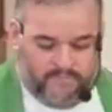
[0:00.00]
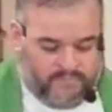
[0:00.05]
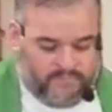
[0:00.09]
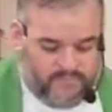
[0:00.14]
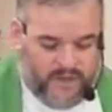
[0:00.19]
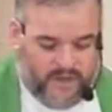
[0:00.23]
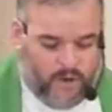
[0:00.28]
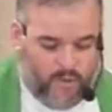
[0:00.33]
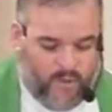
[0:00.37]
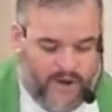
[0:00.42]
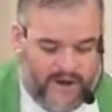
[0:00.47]

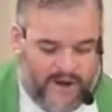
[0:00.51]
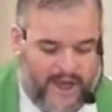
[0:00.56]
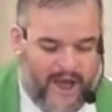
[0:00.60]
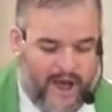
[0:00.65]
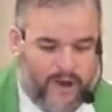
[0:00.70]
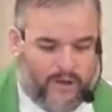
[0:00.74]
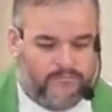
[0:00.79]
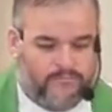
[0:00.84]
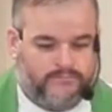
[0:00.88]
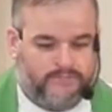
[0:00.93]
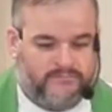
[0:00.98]
They went
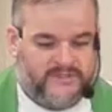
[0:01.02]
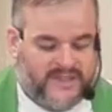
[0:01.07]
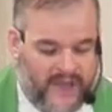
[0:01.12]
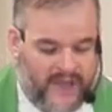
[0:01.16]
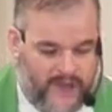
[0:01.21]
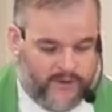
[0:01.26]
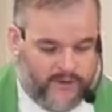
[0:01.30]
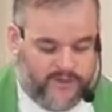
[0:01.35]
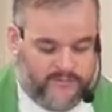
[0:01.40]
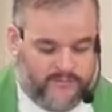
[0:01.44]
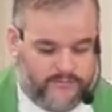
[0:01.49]
out
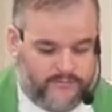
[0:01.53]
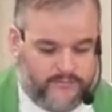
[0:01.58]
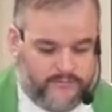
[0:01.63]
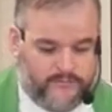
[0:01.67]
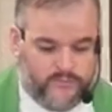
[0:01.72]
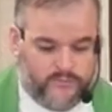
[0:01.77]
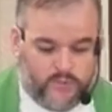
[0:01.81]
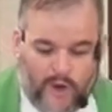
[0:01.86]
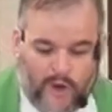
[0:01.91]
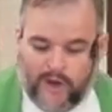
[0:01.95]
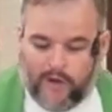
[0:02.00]
together.
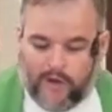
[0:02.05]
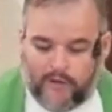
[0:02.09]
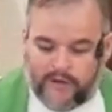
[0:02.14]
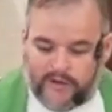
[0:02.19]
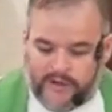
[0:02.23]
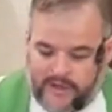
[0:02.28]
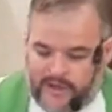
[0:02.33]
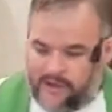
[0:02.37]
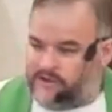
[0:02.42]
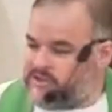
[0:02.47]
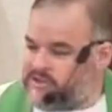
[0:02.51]
Well,
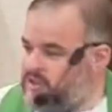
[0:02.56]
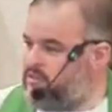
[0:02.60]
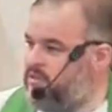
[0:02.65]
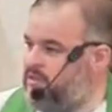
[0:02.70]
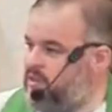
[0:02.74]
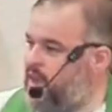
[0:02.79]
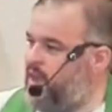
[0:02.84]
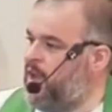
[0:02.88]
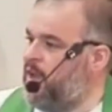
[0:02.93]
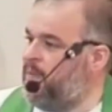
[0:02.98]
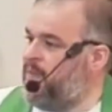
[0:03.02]
here's the
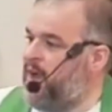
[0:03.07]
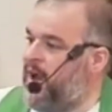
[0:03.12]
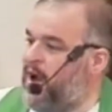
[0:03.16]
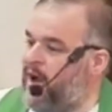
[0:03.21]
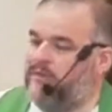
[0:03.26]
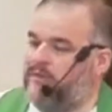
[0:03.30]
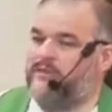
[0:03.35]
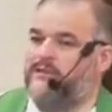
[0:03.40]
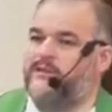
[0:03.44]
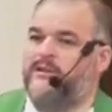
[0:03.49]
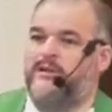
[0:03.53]
thing
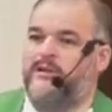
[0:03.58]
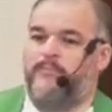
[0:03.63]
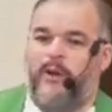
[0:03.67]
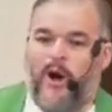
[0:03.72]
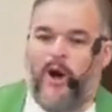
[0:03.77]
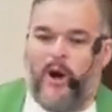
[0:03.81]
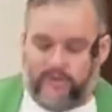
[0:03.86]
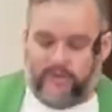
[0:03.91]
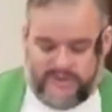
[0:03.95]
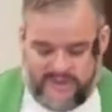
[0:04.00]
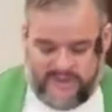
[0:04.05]
about
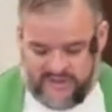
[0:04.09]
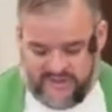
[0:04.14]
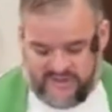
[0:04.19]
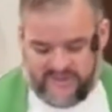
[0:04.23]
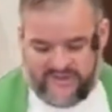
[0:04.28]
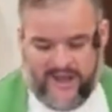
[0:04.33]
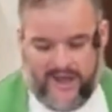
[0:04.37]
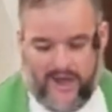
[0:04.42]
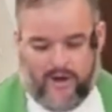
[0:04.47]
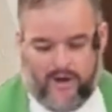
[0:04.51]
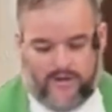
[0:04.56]
politics
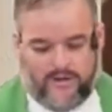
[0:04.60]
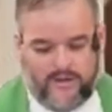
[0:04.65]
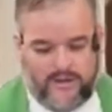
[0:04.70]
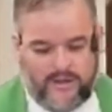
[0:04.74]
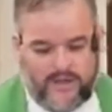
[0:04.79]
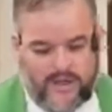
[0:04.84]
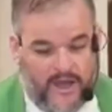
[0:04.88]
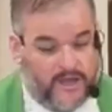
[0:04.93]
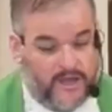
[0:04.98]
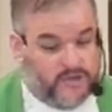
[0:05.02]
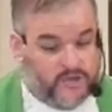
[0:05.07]
now,
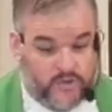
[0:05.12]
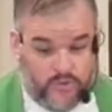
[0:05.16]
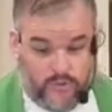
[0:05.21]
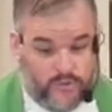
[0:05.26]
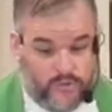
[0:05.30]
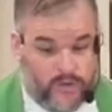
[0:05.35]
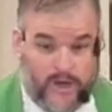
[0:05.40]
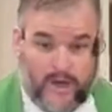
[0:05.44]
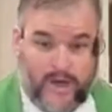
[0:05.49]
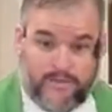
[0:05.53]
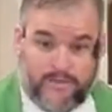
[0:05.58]
as
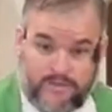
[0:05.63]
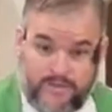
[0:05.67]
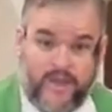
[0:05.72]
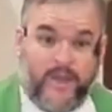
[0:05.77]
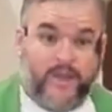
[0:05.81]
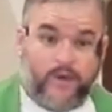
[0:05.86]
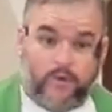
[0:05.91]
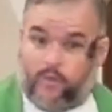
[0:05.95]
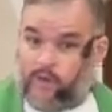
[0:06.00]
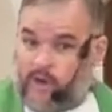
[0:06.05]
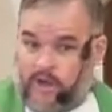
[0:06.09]
I
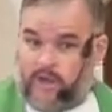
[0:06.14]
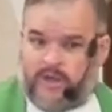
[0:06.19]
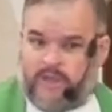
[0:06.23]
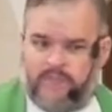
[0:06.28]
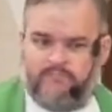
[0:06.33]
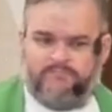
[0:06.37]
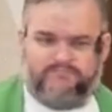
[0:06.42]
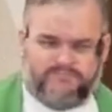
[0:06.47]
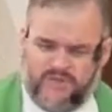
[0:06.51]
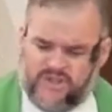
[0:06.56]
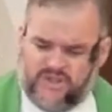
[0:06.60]
think we
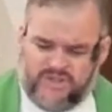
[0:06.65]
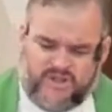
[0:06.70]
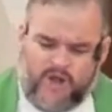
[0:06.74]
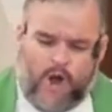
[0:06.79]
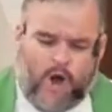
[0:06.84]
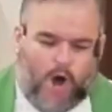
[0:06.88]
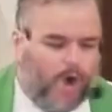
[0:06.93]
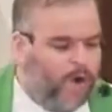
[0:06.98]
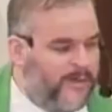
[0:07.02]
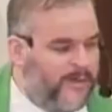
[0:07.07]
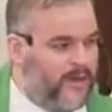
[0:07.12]
can just
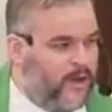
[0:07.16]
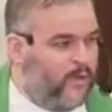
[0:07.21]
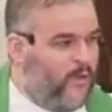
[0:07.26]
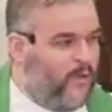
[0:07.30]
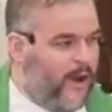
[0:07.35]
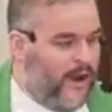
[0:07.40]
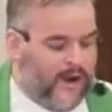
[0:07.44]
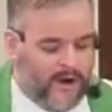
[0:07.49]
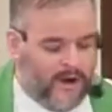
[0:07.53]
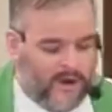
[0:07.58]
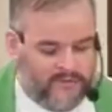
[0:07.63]
all be
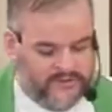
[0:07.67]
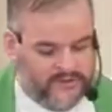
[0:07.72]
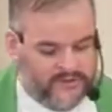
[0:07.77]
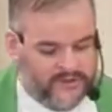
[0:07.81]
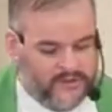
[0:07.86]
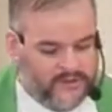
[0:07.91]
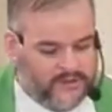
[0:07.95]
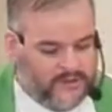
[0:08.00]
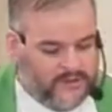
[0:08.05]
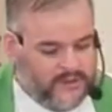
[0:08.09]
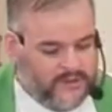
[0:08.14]
aware of,
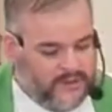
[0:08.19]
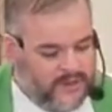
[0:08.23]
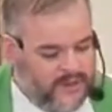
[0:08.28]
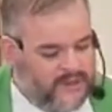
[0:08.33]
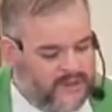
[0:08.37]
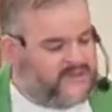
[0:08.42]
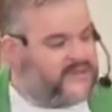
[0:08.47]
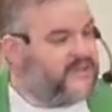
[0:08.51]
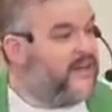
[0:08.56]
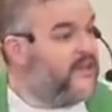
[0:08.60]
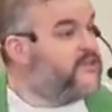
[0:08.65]

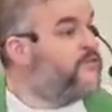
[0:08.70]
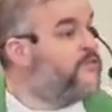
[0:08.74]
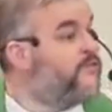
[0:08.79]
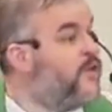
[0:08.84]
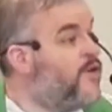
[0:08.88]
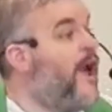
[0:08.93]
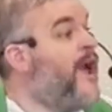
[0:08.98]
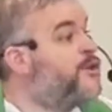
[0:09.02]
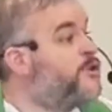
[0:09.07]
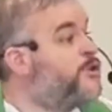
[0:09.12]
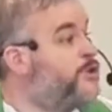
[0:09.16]
is that it's
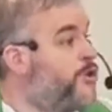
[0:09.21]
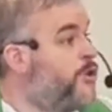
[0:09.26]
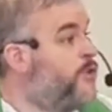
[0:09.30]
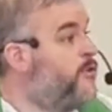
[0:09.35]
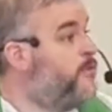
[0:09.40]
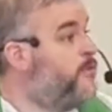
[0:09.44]
fractured.